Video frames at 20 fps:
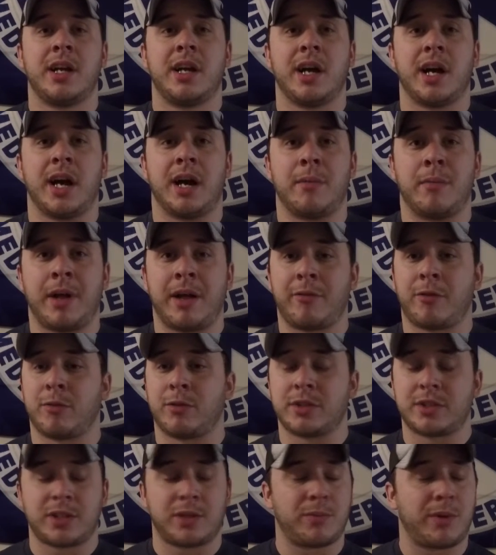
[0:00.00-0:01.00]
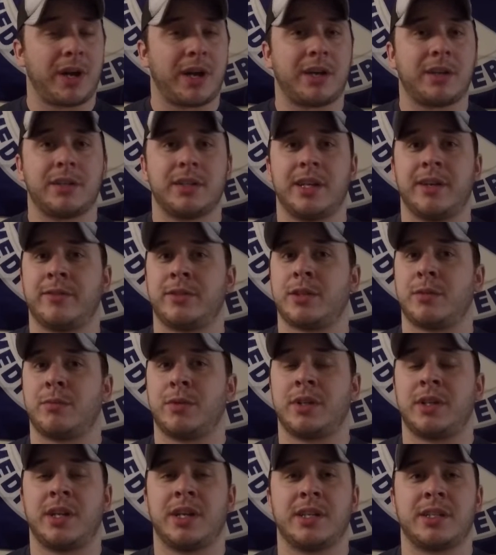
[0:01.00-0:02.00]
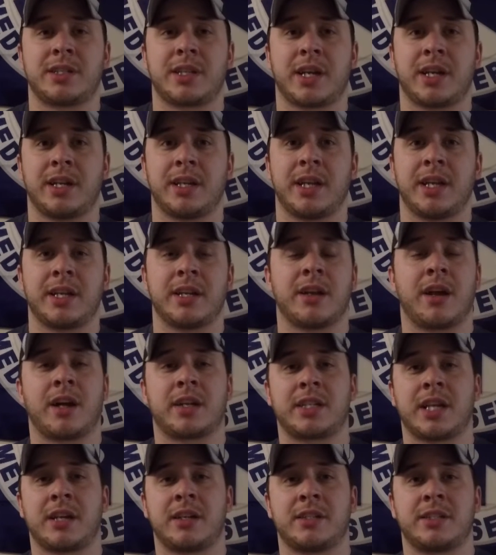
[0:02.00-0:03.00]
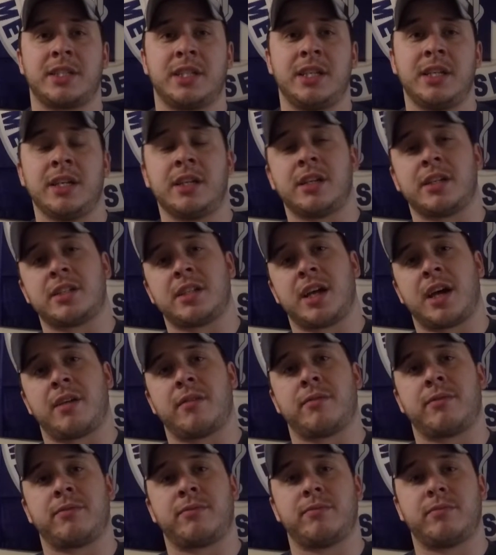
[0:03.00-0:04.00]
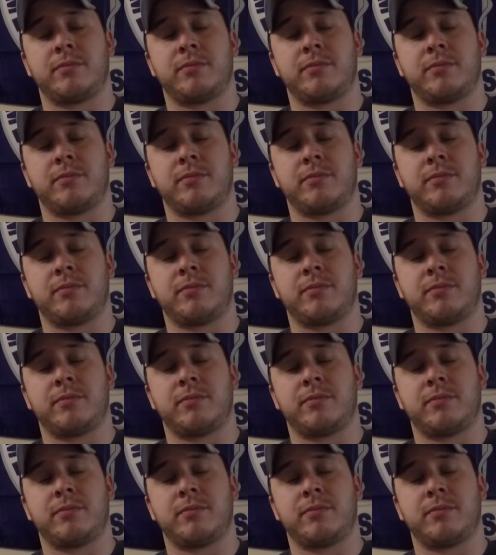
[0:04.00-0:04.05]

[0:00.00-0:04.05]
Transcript: Um, every once in a while, if someone does kind of get knocked out of seat and doesn't have,